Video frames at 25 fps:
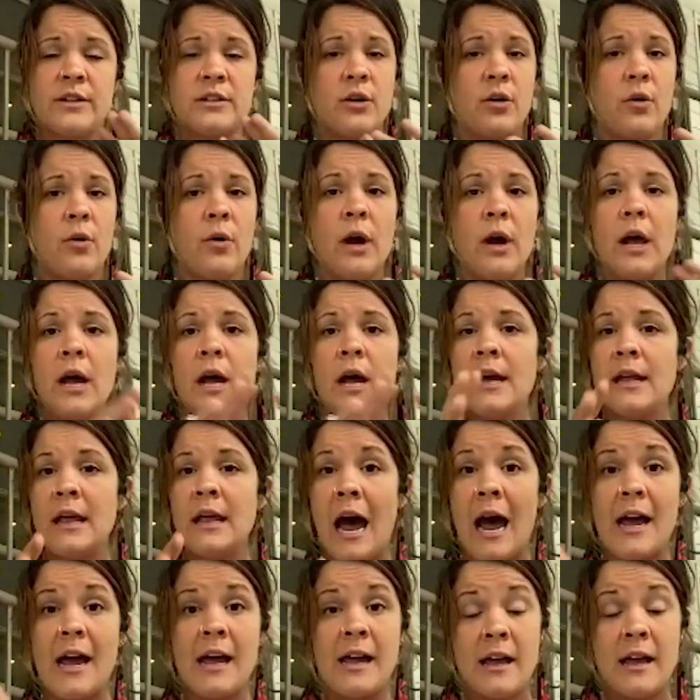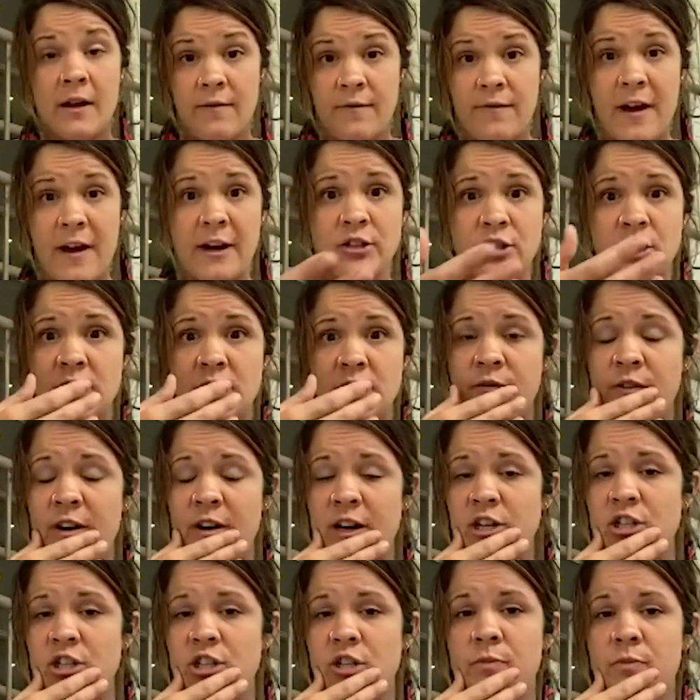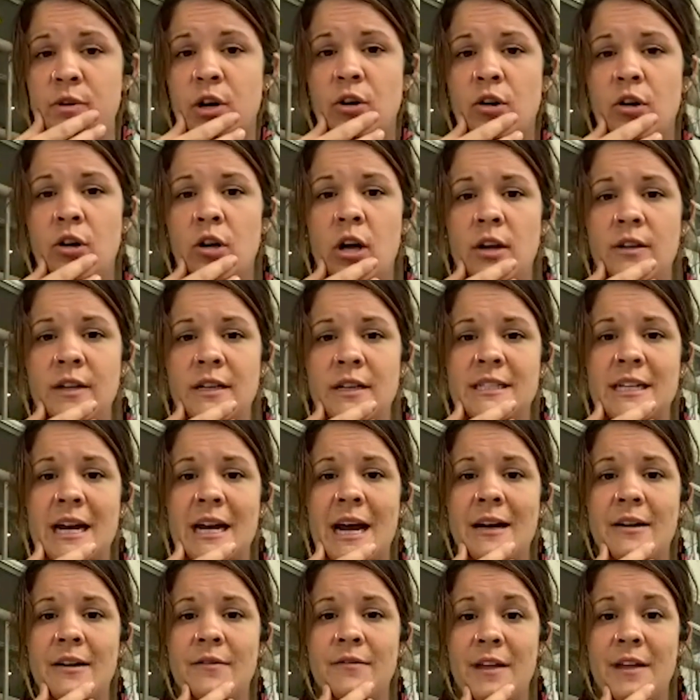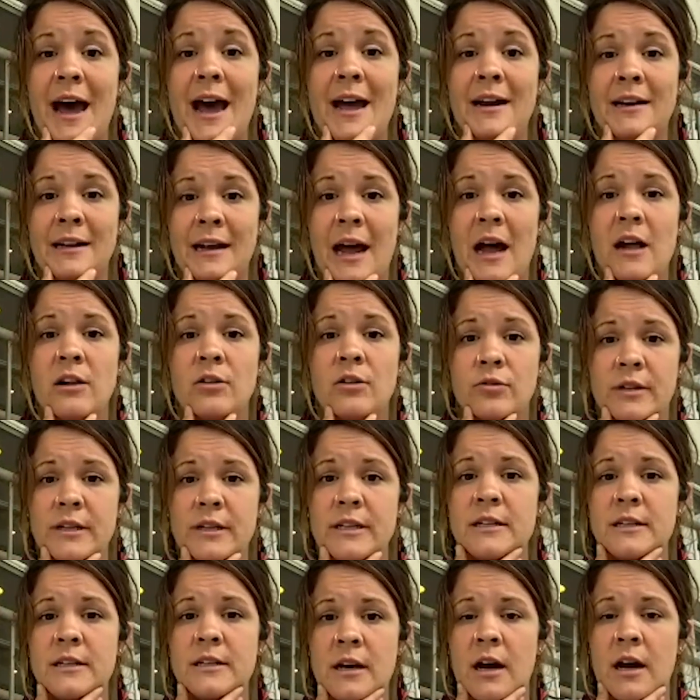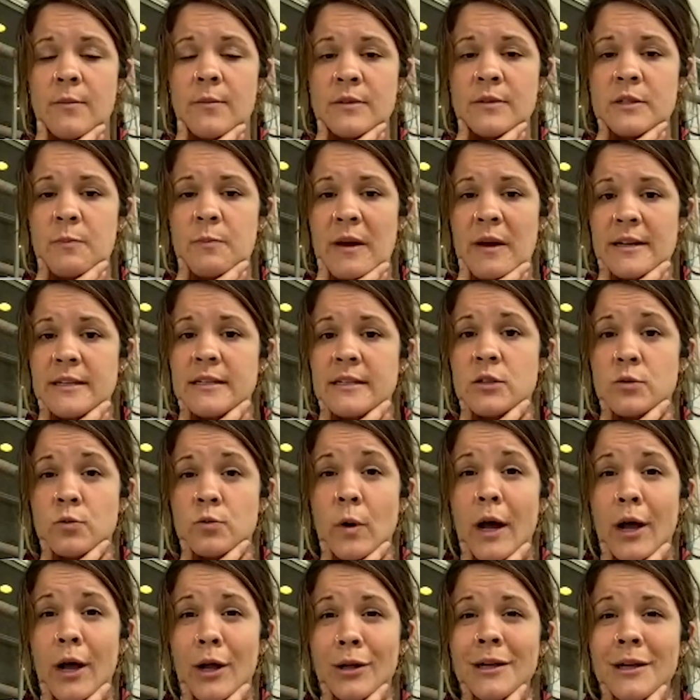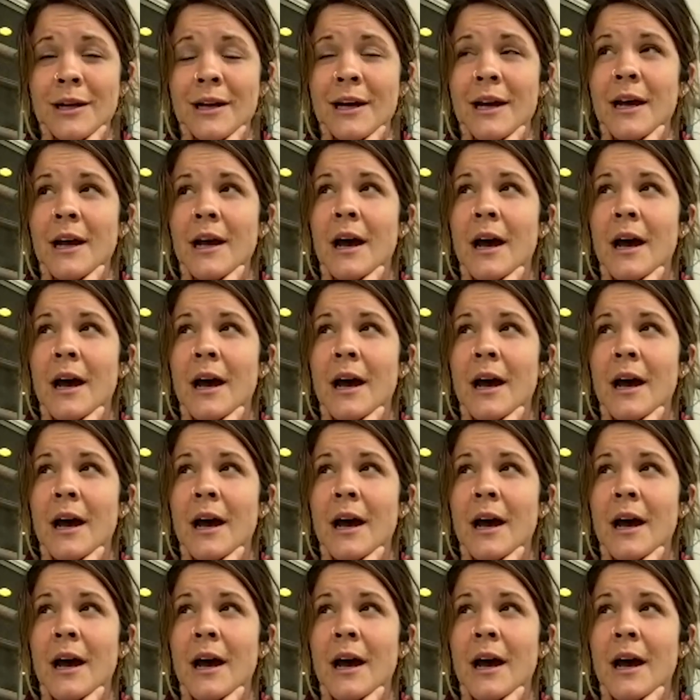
So I, in fact, just finished a mural on the side of that gallery space as well.